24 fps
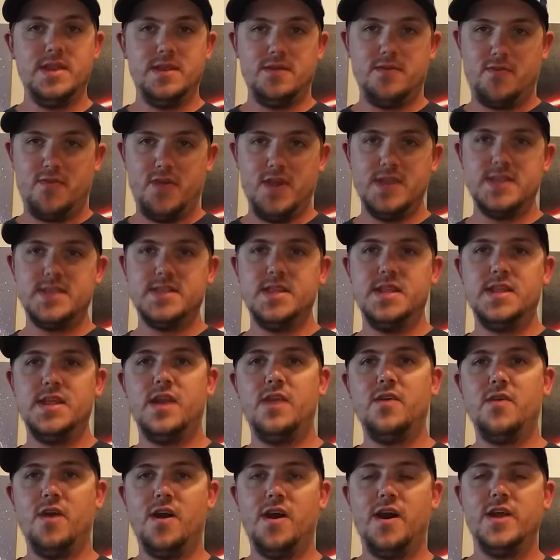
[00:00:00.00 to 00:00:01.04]
Chris
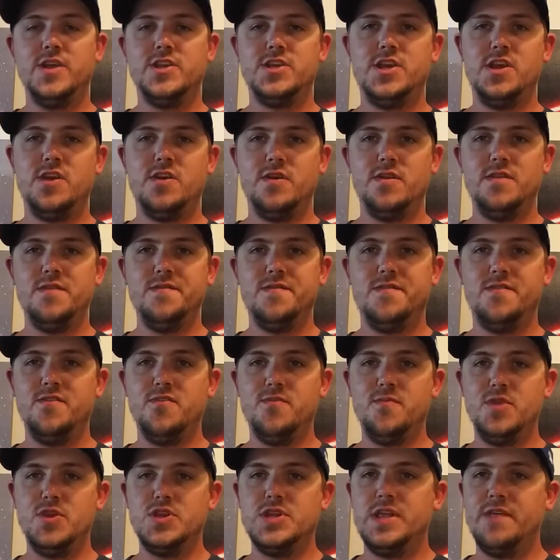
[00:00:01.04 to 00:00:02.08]
Nintendo Hodge here on
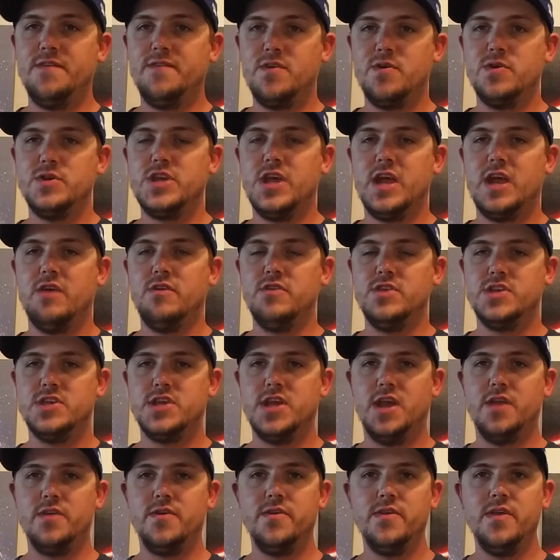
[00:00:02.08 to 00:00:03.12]
YouTube. You should definitely go check out his
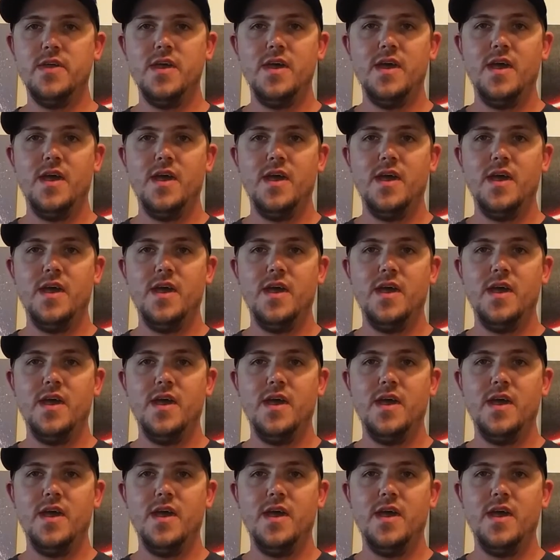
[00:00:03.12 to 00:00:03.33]
channel.